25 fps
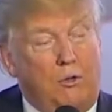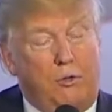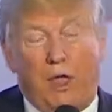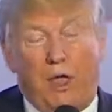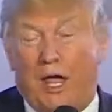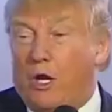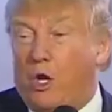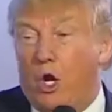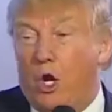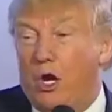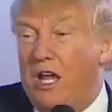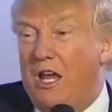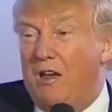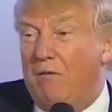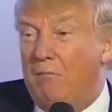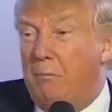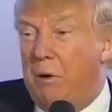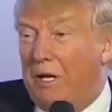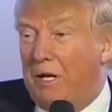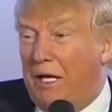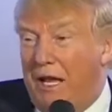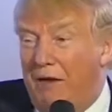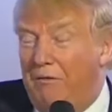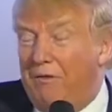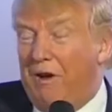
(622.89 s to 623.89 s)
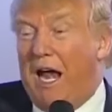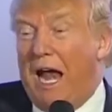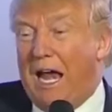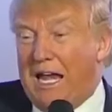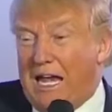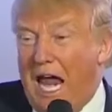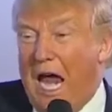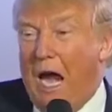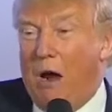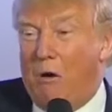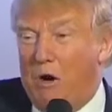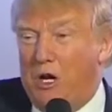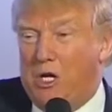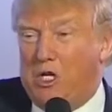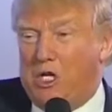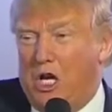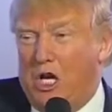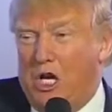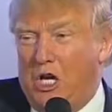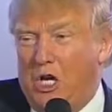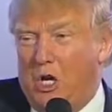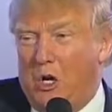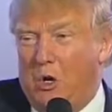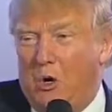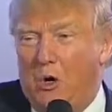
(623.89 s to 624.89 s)
They couldn't even believe it, I
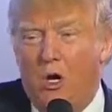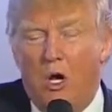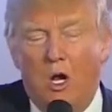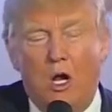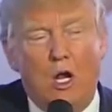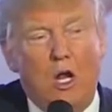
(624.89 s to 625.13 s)
guarantee you.